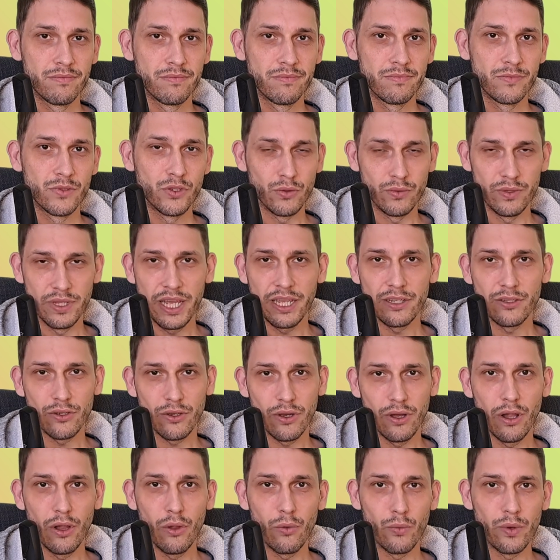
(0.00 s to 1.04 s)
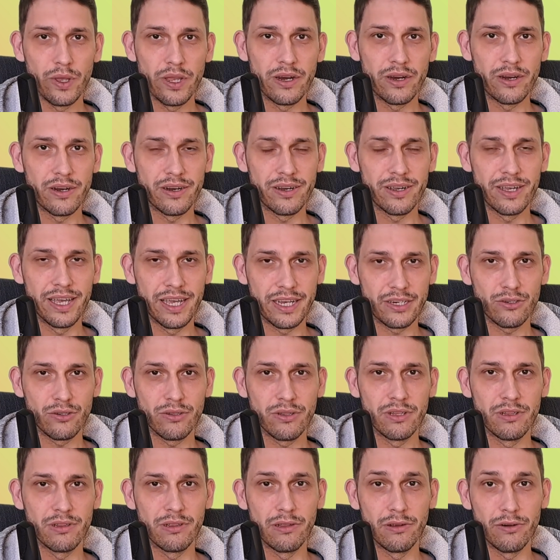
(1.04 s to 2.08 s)
So that's all we are
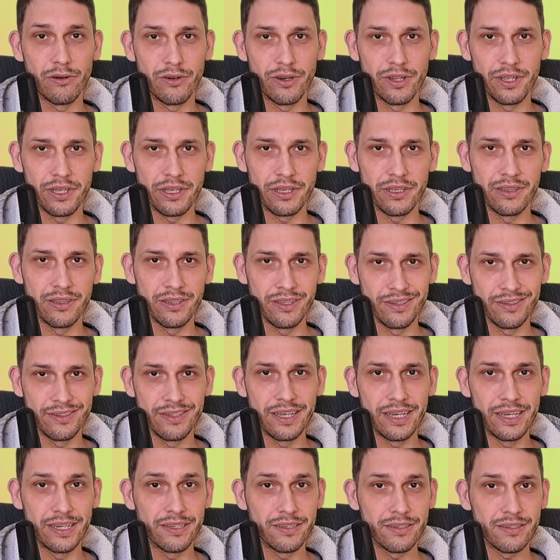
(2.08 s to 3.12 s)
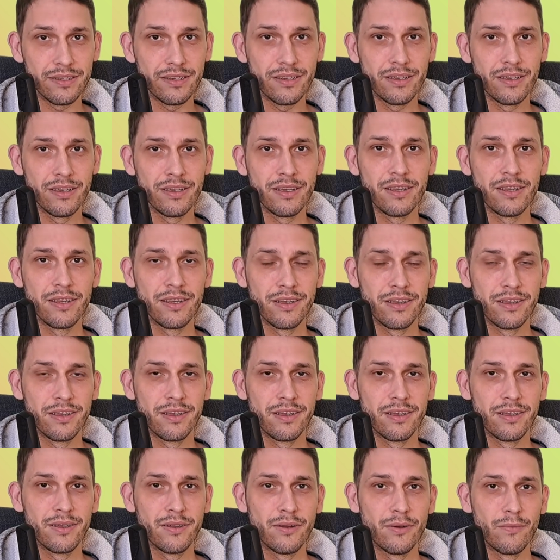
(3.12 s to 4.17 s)
actually learning in these days.
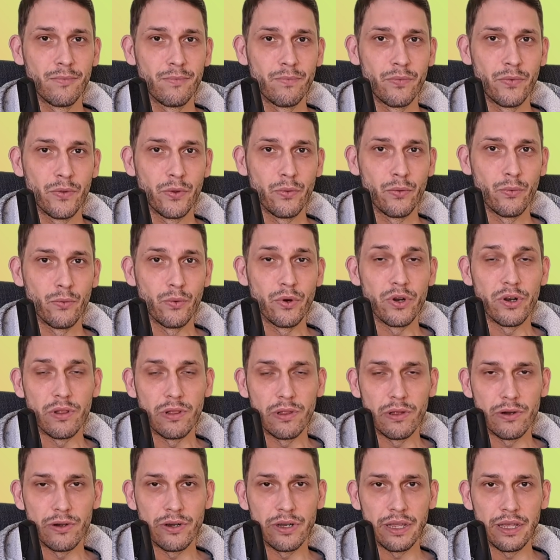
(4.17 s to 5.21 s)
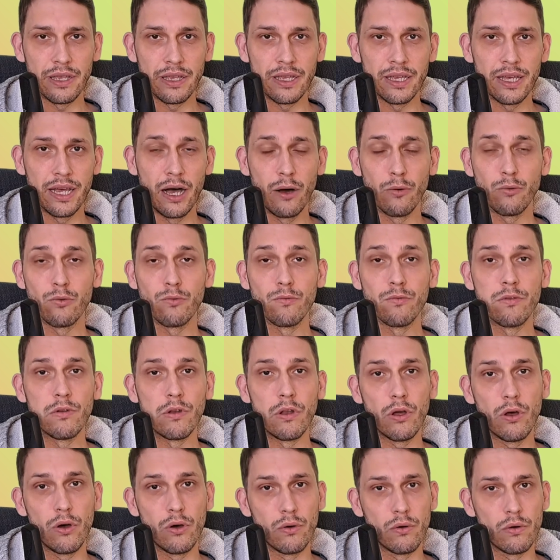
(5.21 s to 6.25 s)
We're learning how to
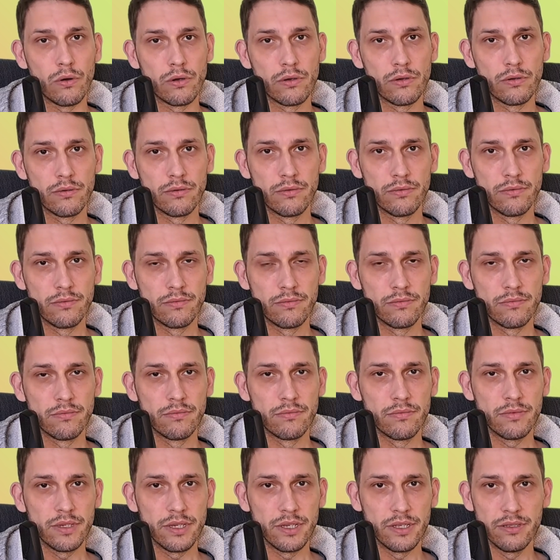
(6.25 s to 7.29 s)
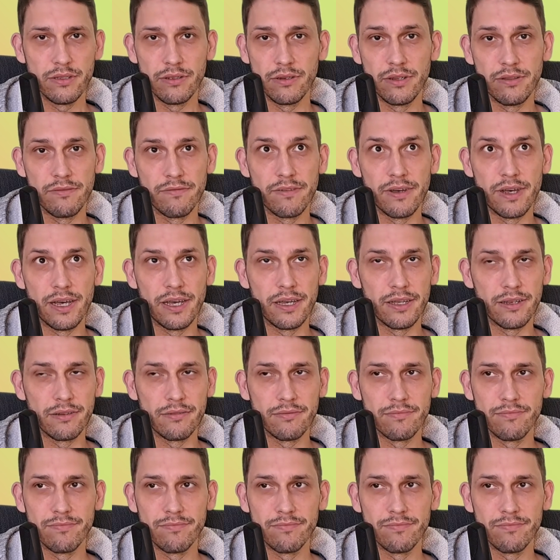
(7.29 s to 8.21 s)
flow in the divine,